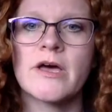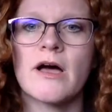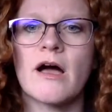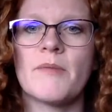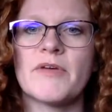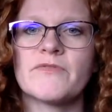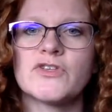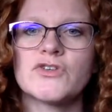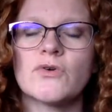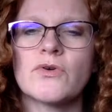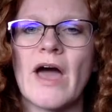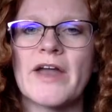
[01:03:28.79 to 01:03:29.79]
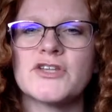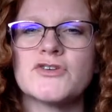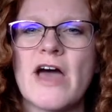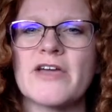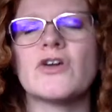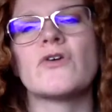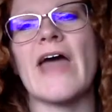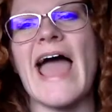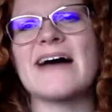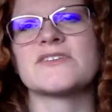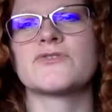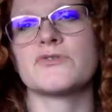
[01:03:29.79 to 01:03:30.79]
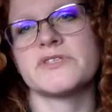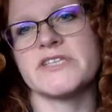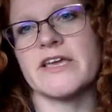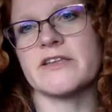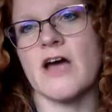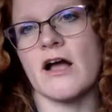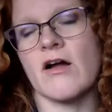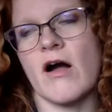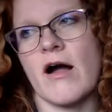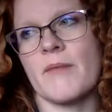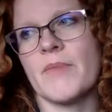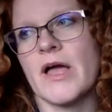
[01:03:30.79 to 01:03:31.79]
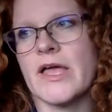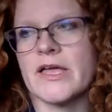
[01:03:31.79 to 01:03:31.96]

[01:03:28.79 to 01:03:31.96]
Um, if you don't know how to do that, you can go to astro seek dot com,